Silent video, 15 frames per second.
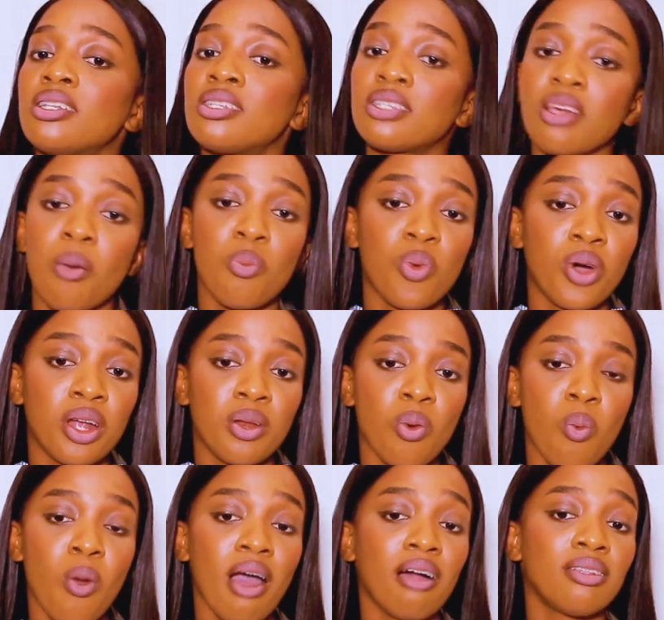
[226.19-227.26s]

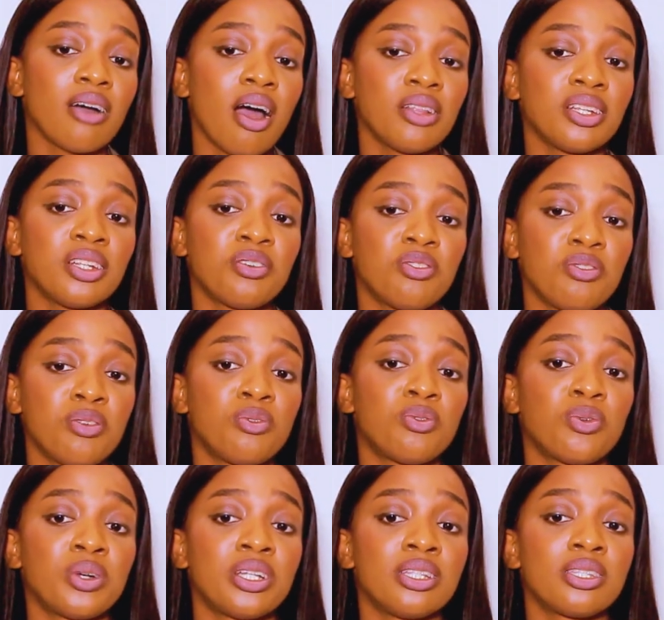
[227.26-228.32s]
someone while under the
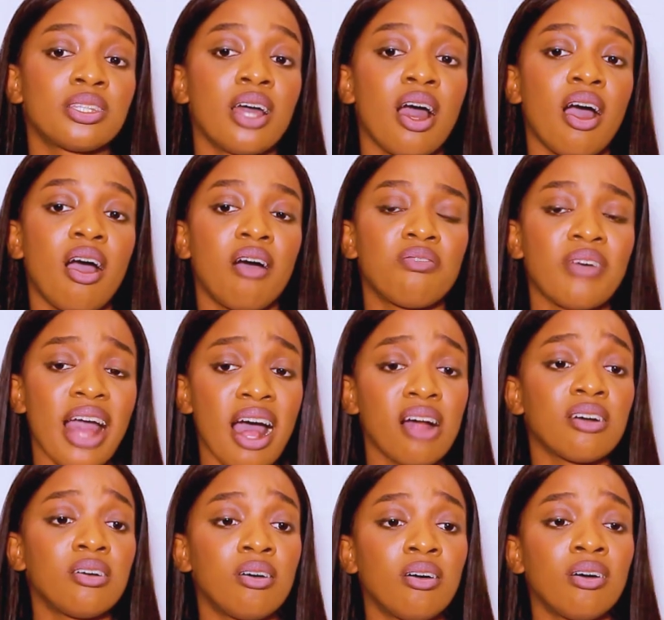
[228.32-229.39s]
influence of
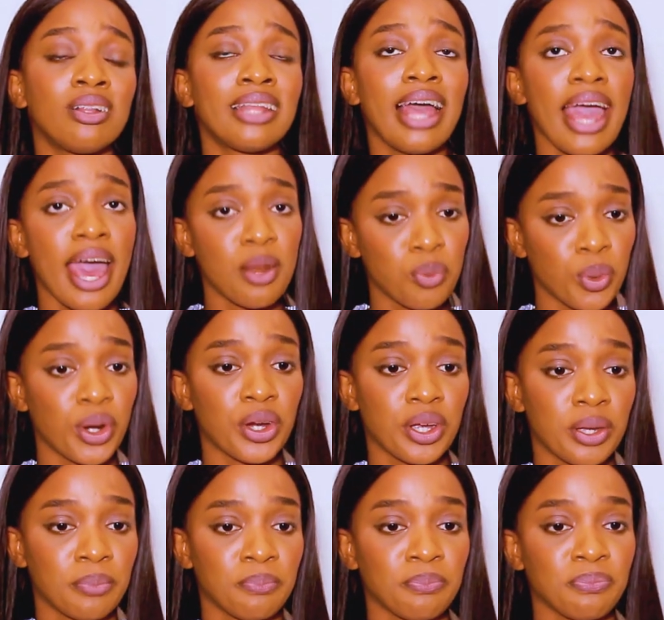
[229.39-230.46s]
alcohol at work.